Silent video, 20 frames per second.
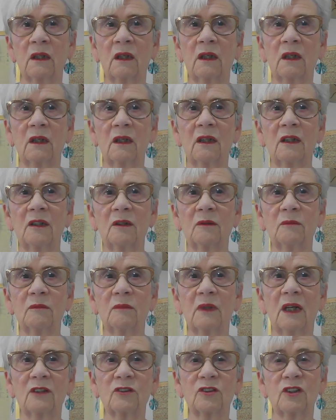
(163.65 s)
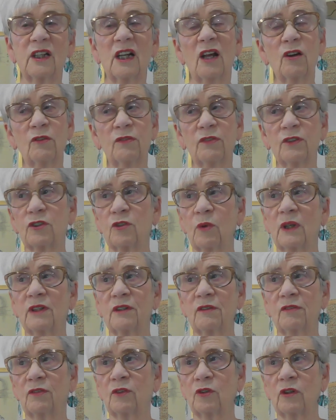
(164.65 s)
Actually over
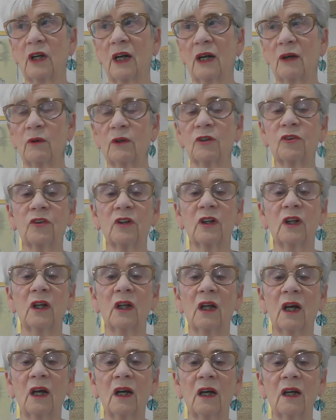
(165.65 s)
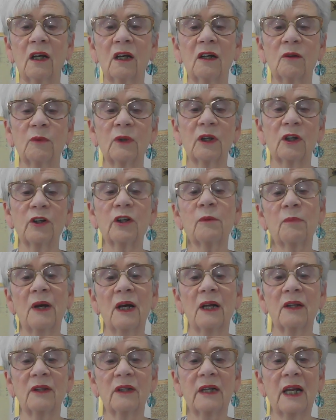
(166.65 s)
24 hours. We got it
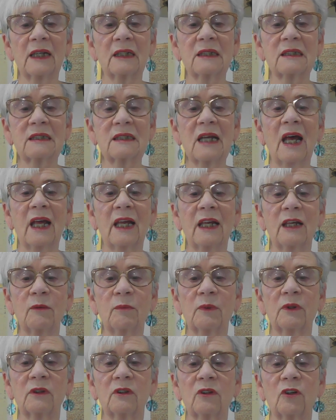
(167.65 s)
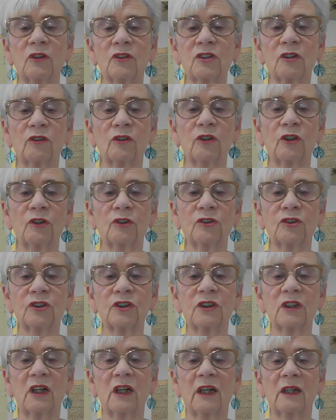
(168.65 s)
back the next day, but not till
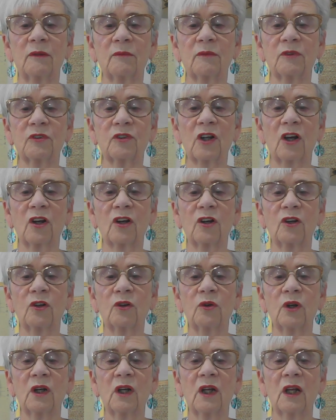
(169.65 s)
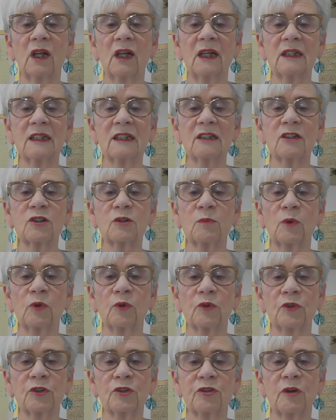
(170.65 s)
lunchtime. So it did
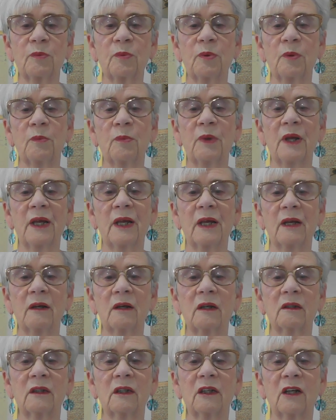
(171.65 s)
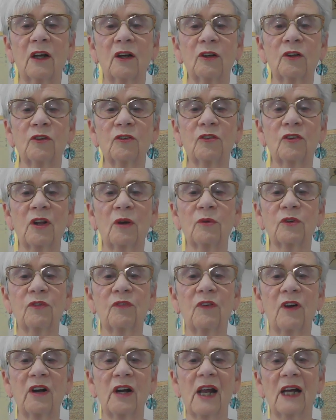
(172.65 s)
spoil the trip a bit, because I
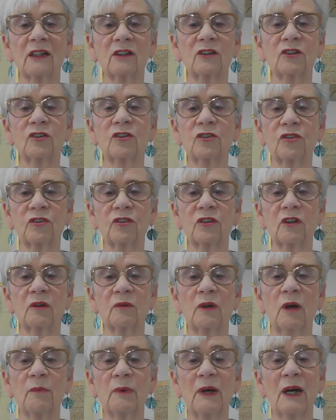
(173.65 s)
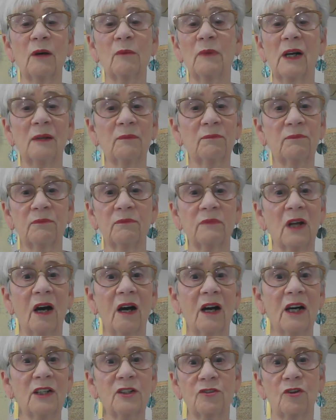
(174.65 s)
was very anxious about my
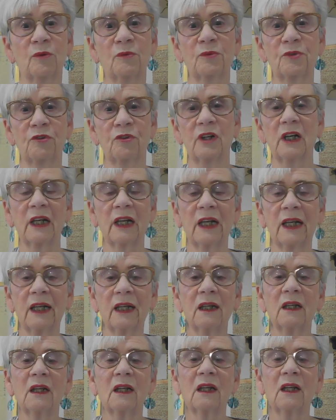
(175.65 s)
eye drops, really.